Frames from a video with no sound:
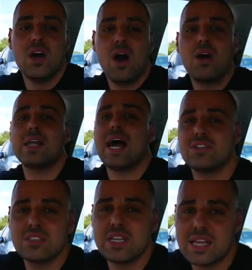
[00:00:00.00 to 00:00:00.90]
I'm glad
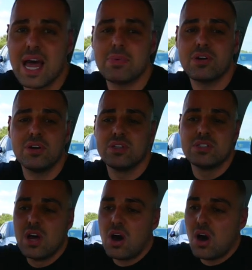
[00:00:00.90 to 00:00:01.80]
you said that,
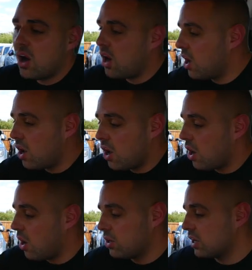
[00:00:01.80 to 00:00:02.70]
because like
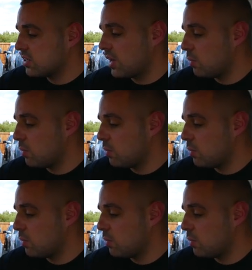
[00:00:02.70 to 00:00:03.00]
I said,